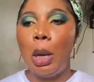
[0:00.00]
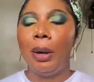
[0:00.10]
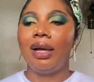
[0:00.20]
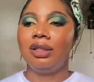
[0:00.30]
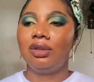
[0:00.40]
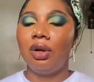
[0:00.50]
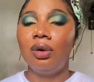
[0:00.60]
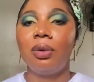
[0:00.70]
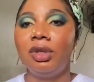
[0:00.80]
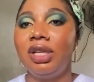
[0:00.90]
And the
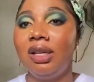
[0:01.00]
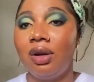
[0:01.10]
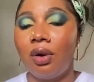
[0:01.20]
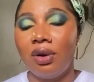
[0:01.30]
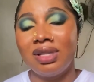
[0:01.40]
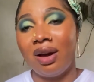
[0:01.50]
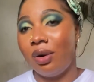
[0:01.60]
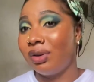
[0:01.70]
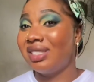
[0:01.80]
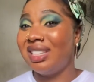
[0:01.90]
non-comedogenic oils are oils